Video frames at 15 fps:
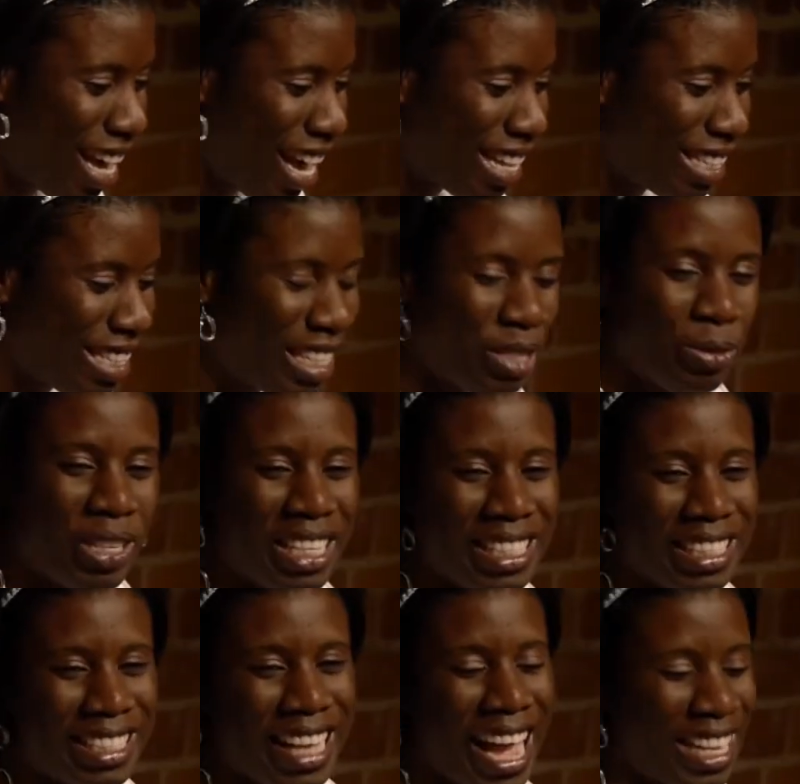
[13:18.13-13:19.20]
And this one is
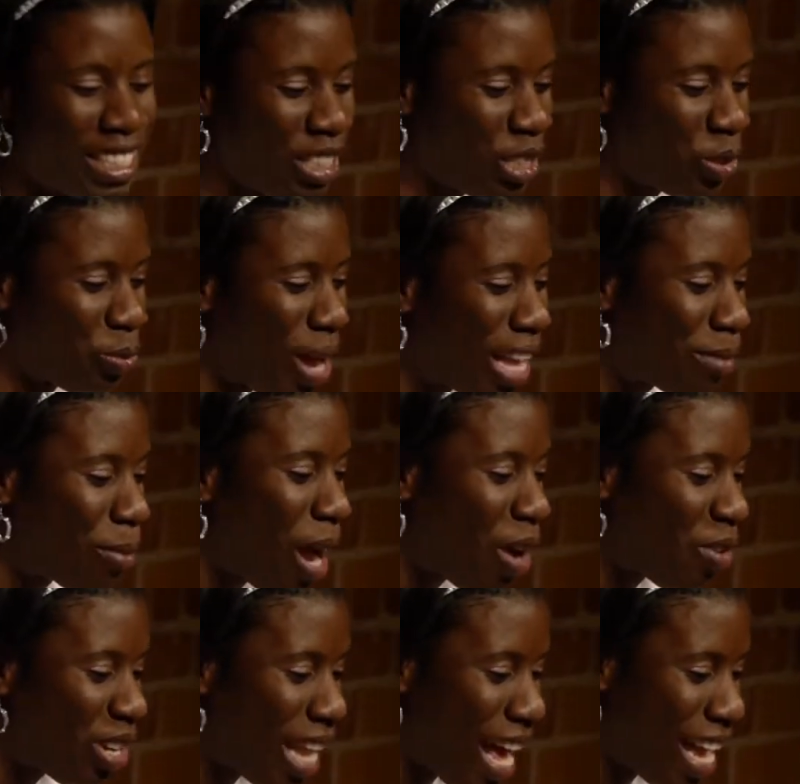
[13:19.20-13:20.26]
entitled White
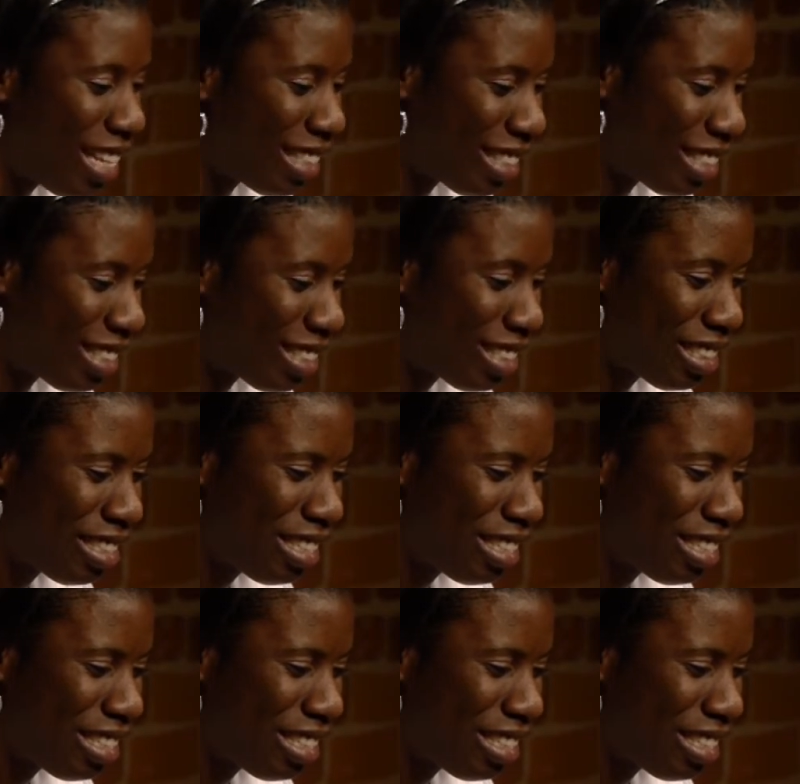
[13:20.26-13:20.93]
Paradise.